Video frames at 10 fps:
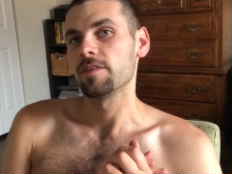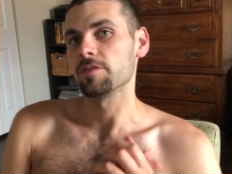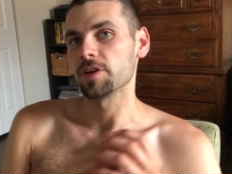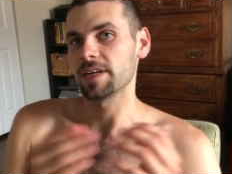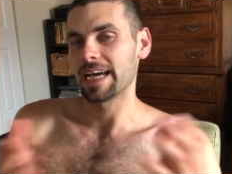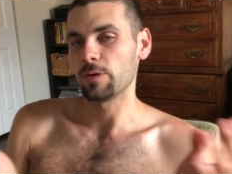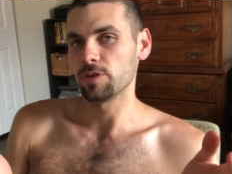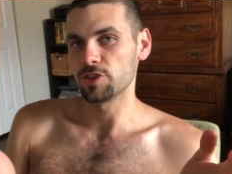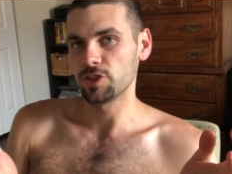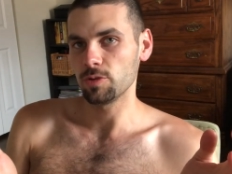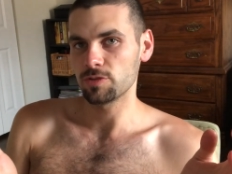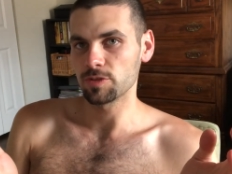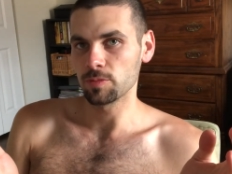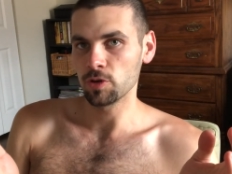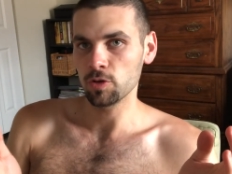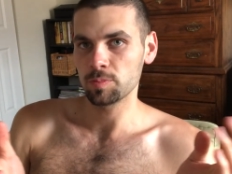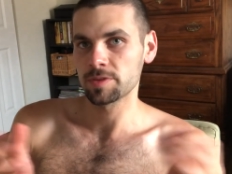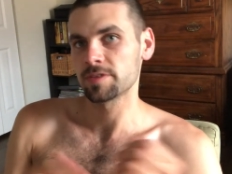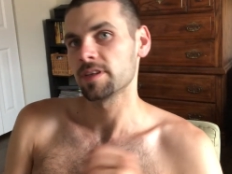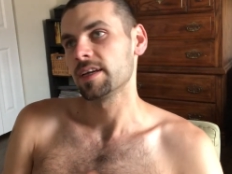Figured I would shoot some
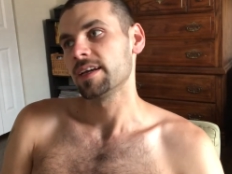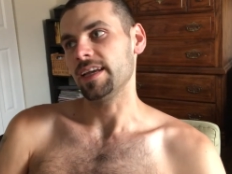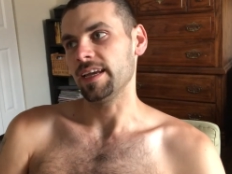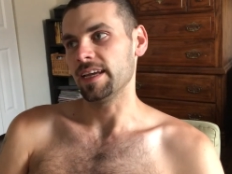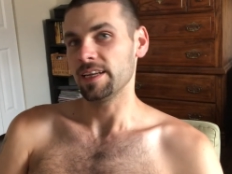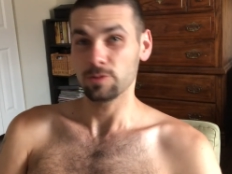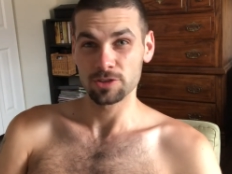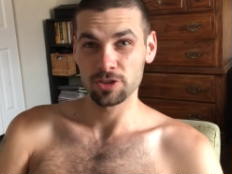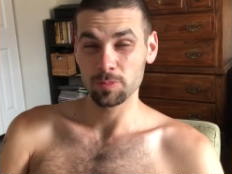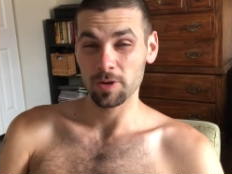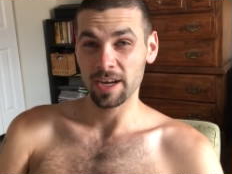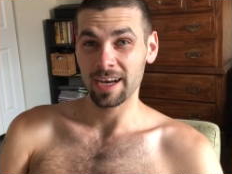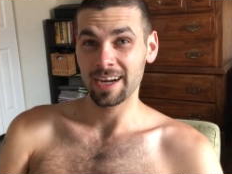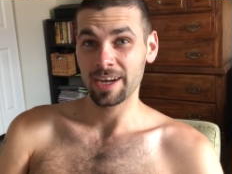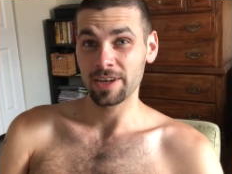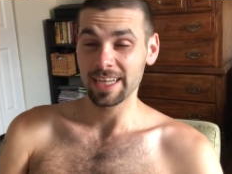hoops, and it was super hot out.